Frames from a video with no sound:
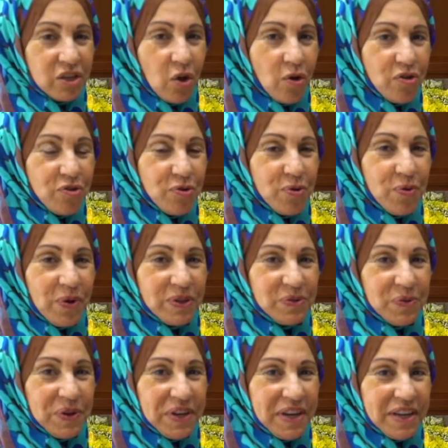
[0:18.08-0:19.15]
go through what
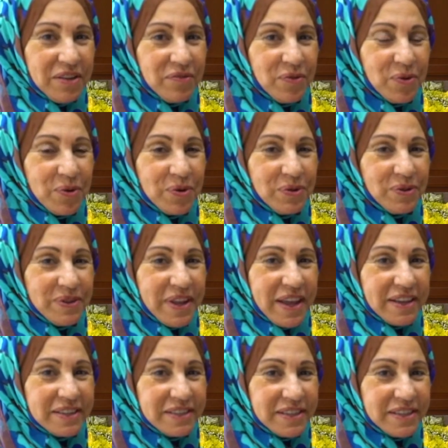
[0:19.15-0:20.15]
we need for today's